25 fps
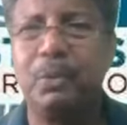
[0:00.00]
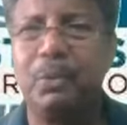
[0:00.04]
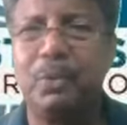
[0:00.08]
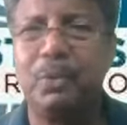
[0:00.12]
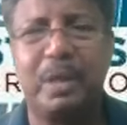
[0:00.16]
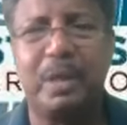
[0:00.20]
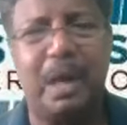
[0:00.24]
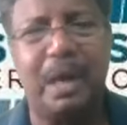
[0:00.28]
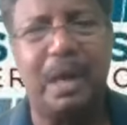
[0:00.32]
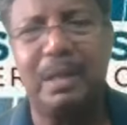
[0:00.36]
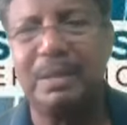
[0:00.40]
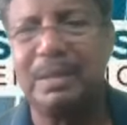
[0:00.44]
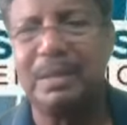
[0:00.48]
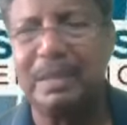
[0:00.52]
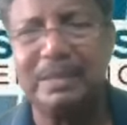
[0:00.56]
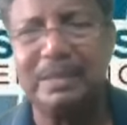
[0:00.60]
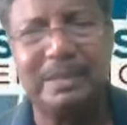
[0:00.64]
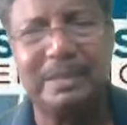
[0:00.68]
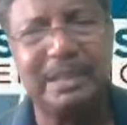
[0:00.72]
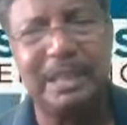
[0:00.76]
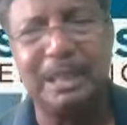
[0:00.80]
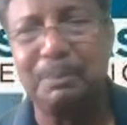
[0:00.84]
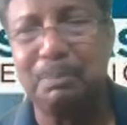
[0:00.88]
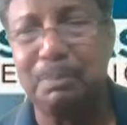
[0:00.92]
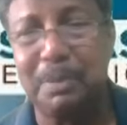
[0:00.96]
You can't
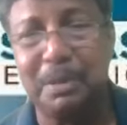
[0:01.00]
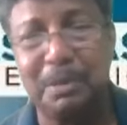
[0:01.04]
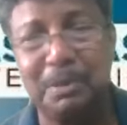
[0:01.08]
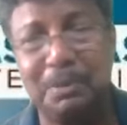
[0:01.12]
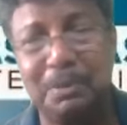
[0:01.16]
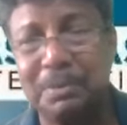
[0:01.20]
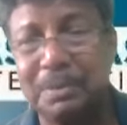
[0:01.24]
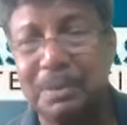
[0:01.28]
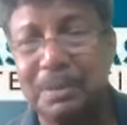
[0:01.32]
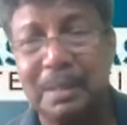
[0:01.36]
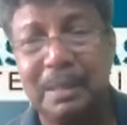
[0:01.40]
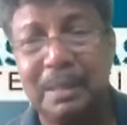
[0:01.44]
escape now.